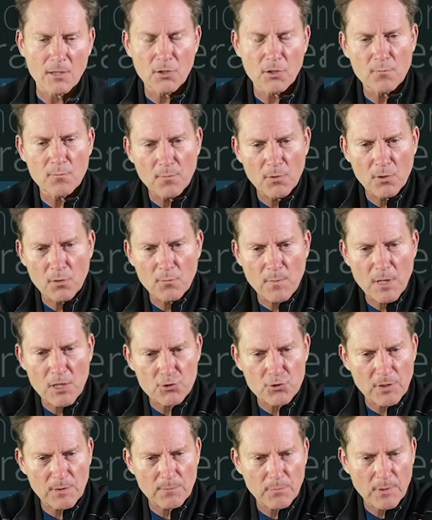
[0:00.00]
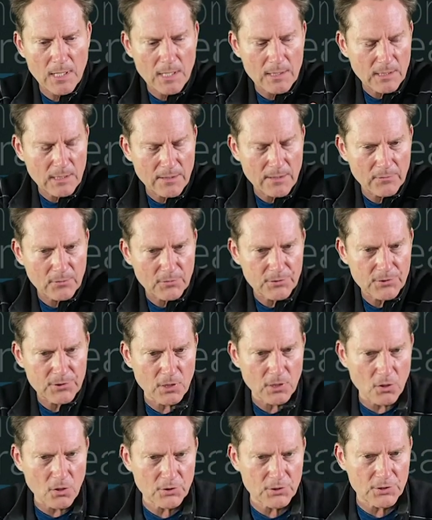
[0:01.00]
And you're measuring blood levels
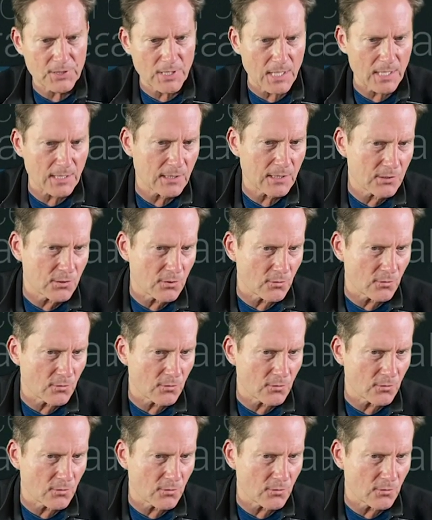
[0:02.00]
alongside it,